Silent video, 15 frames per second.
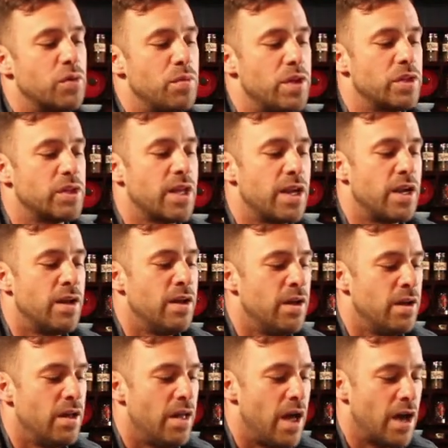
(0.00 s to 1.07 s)
It means that
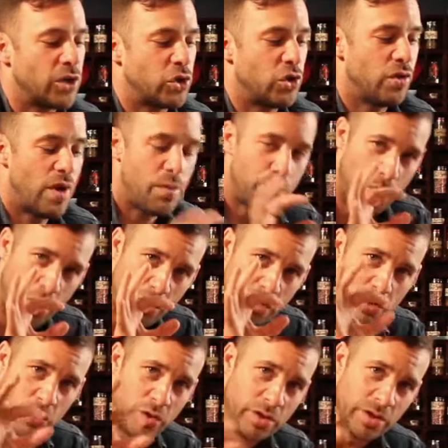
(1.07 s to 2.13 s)
actually that butter
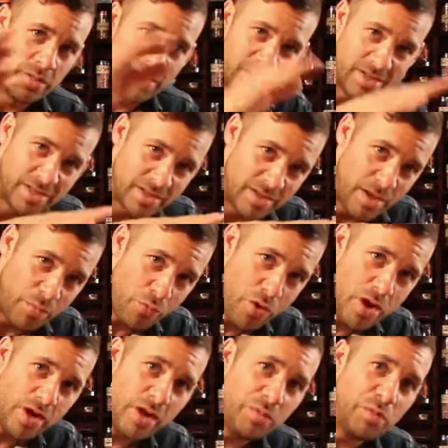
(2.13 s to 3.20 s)
is going to
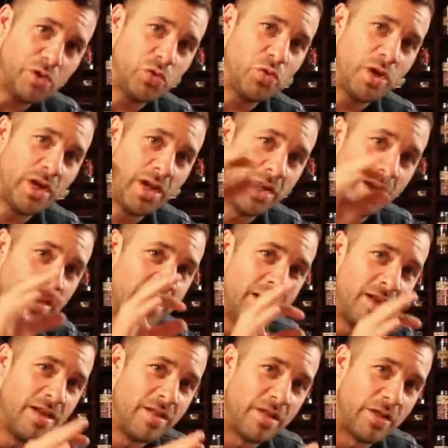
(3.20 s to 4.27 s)
separate in between
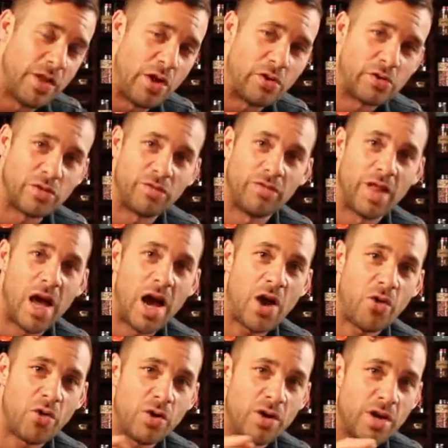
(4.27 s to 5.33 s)
the layers of
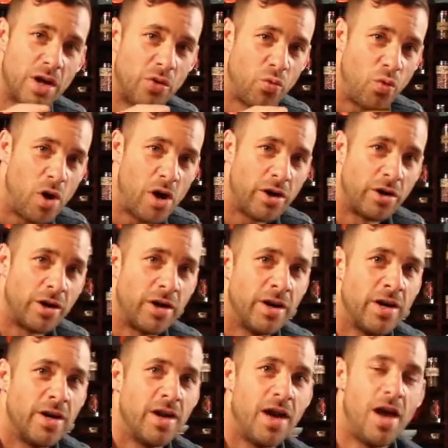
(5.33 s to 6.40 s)
flour and water.
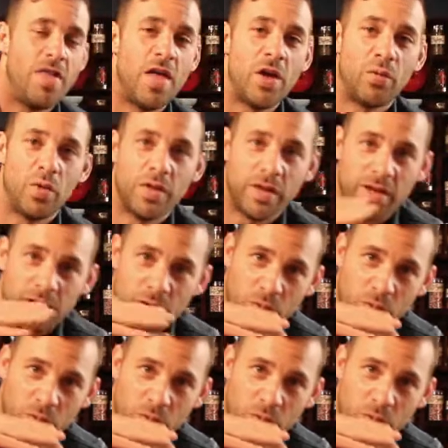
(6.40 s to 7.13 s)
And then when you